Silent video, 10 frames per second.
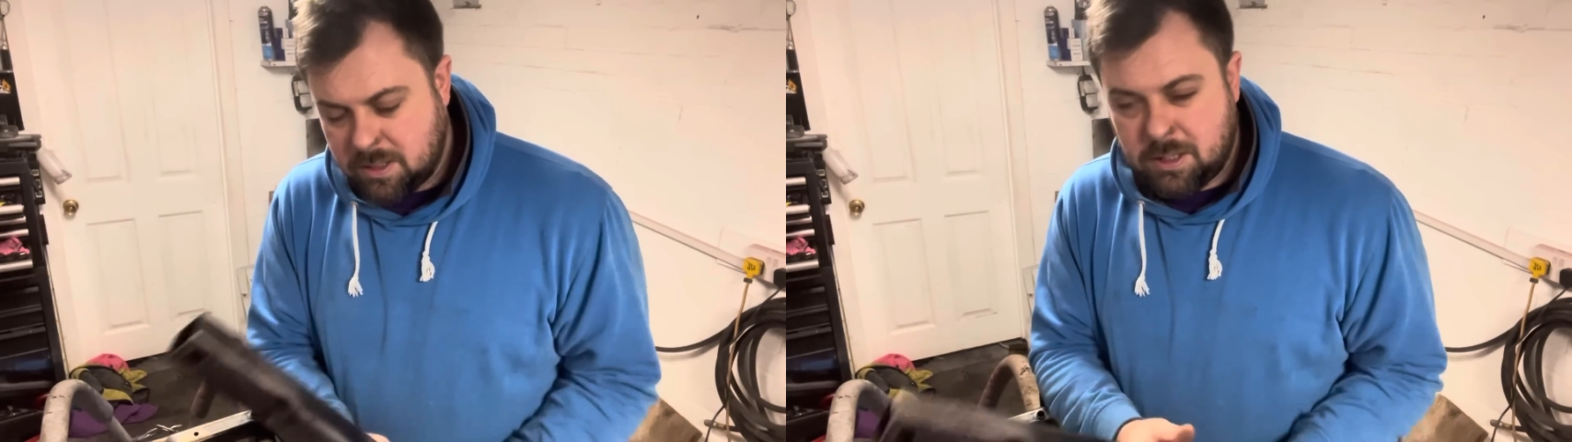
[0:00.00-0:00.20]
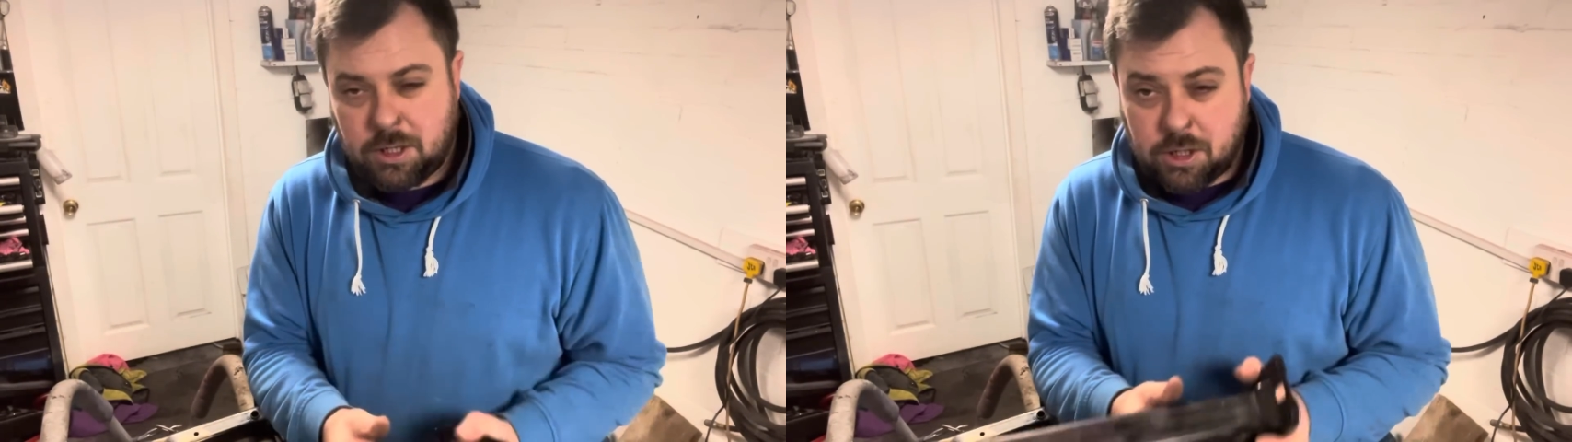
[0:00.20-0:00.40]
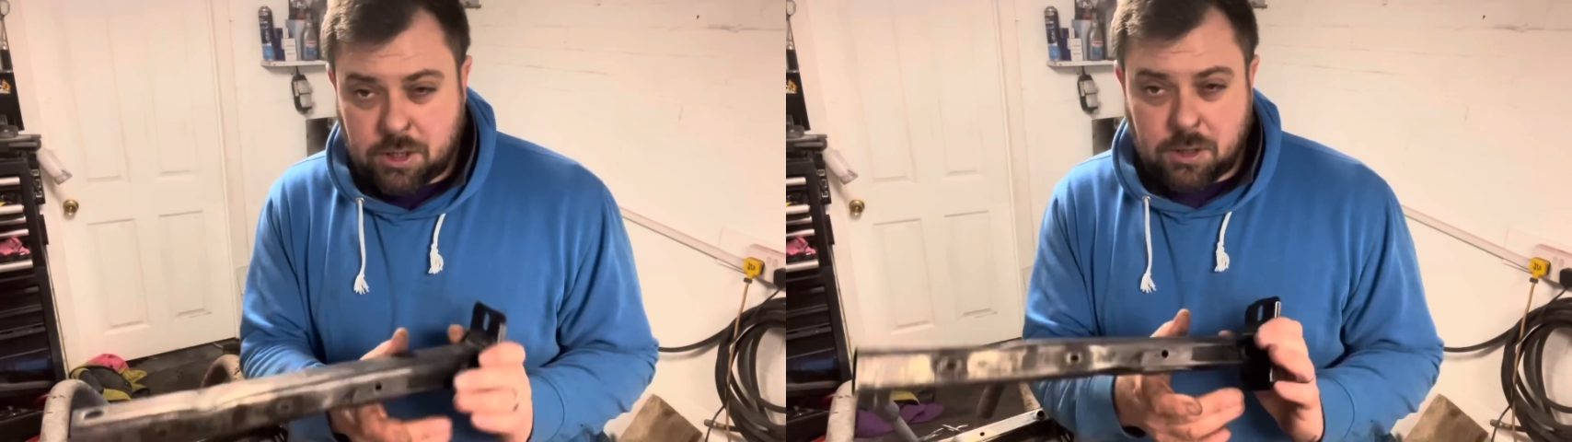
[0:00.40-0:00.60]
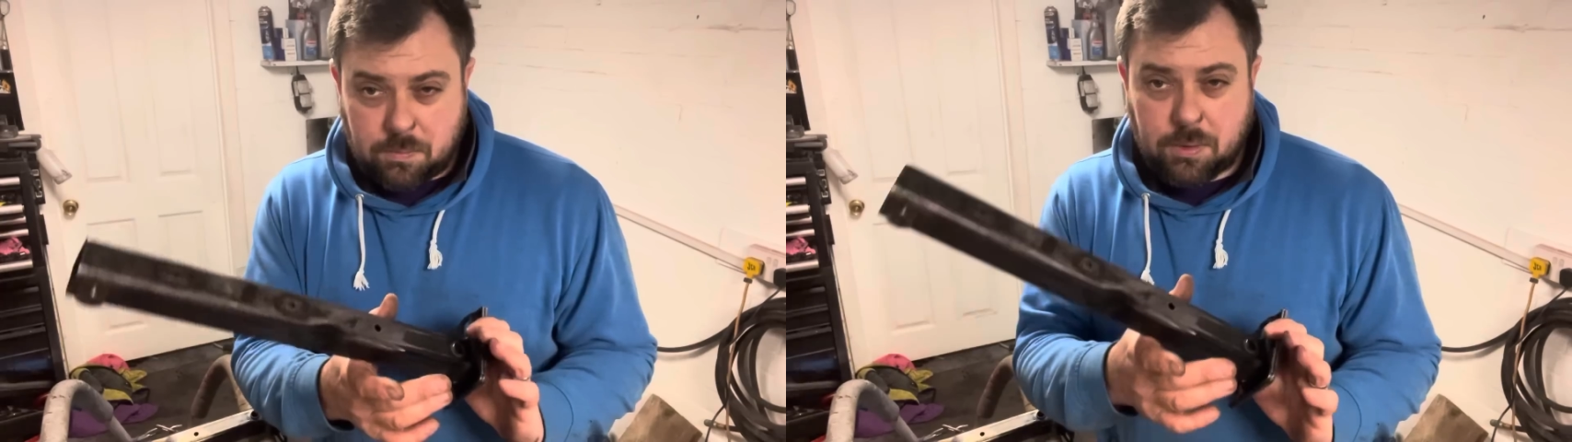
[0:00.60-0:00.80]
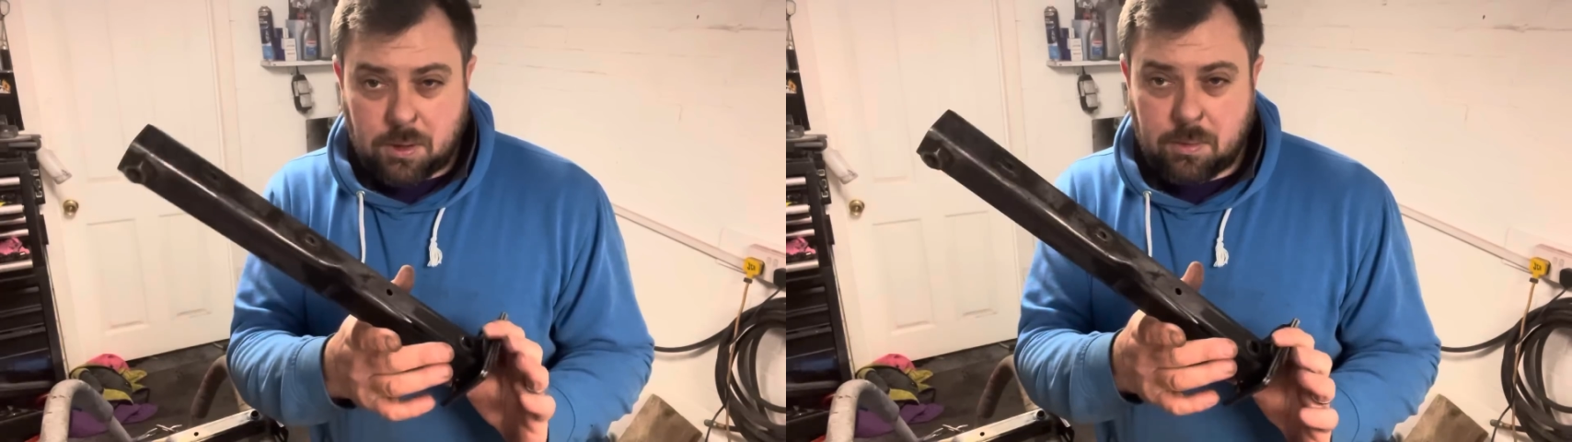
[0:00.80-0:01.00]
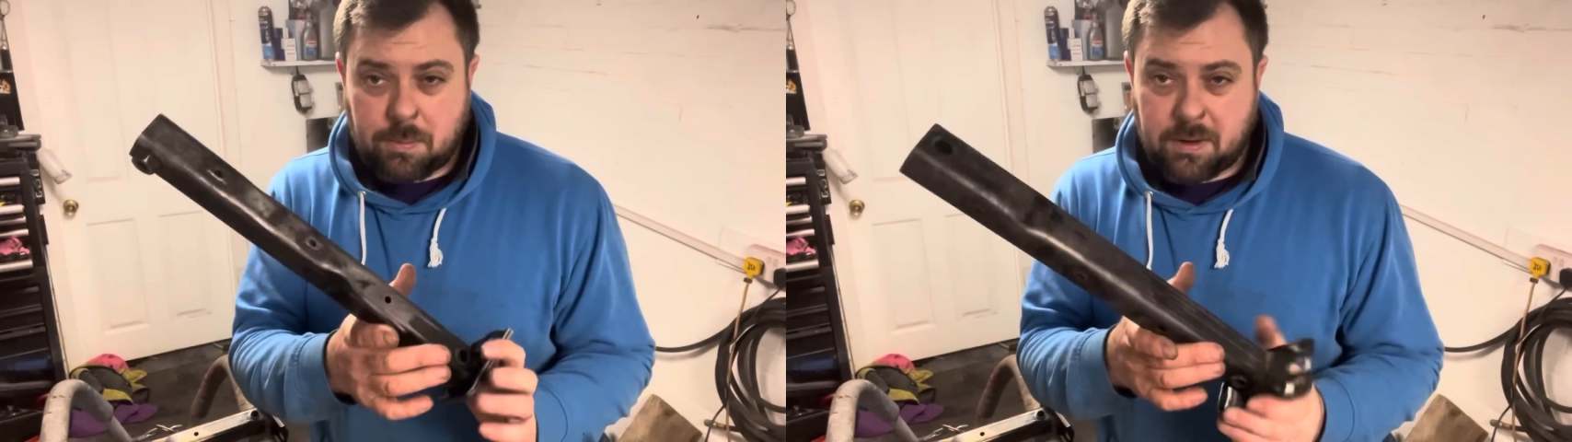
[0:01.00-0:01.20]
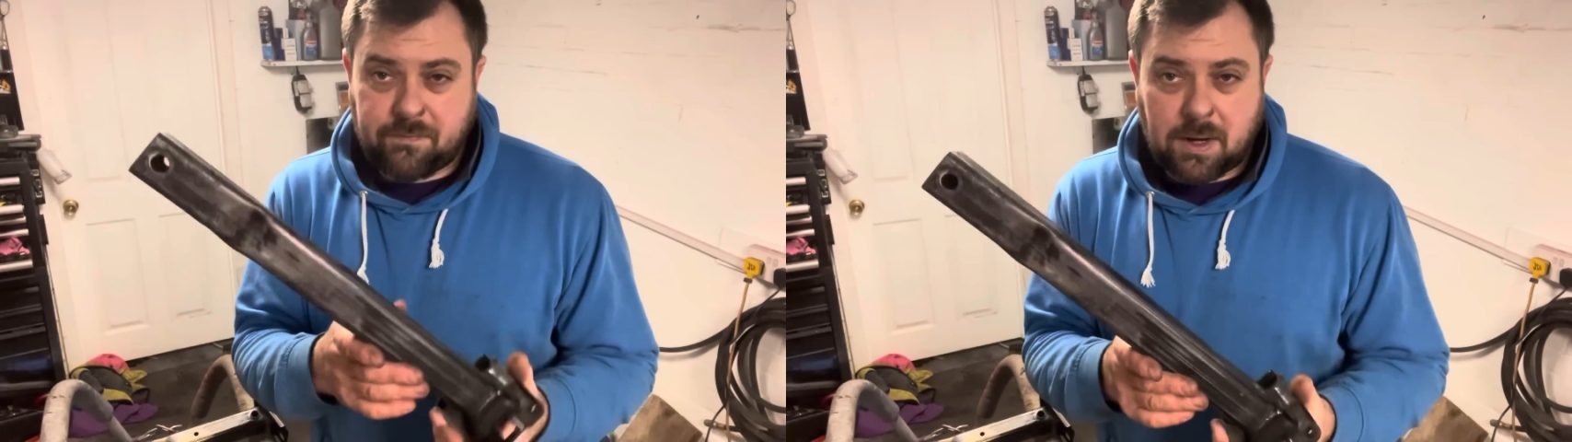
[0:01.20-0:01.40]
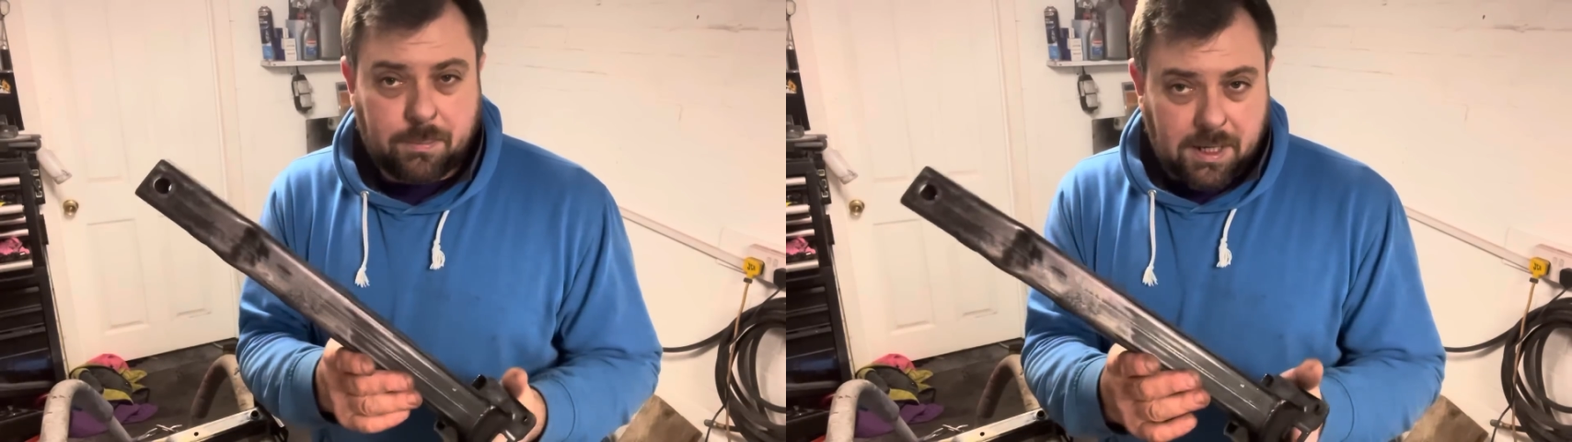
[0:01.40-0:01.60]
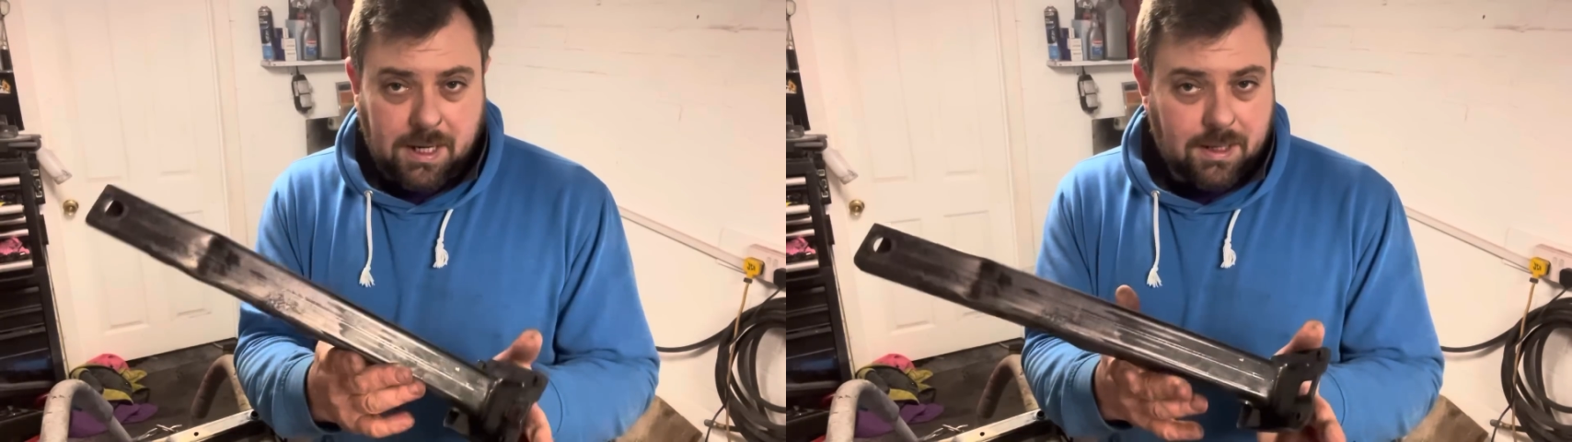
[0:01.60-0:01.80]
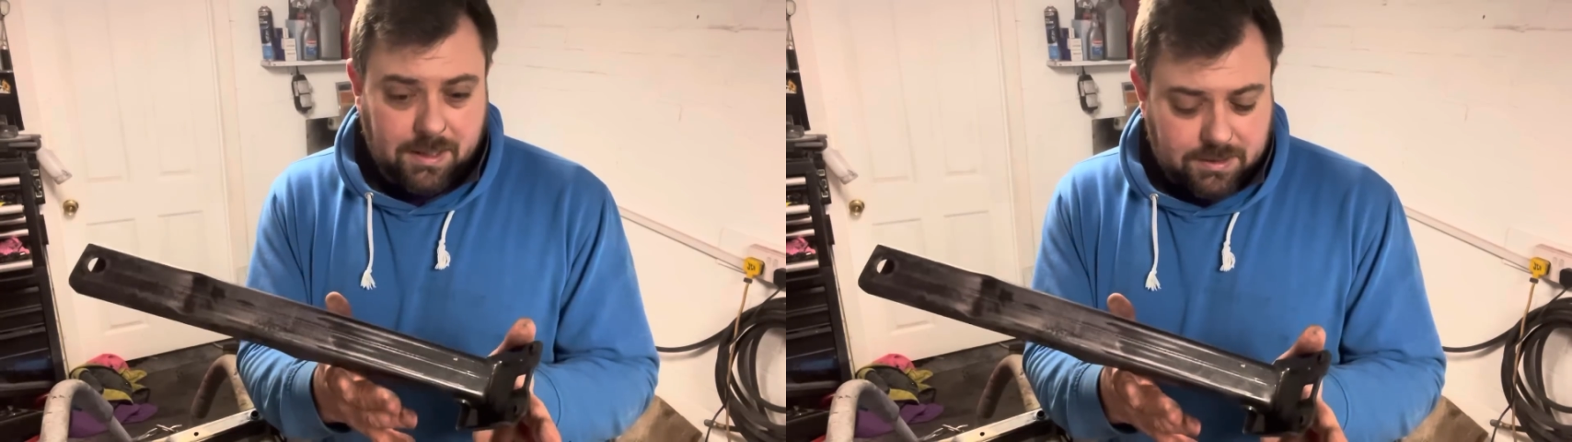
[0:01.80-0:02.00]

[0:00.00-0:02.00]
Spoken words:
you could probably fabricate these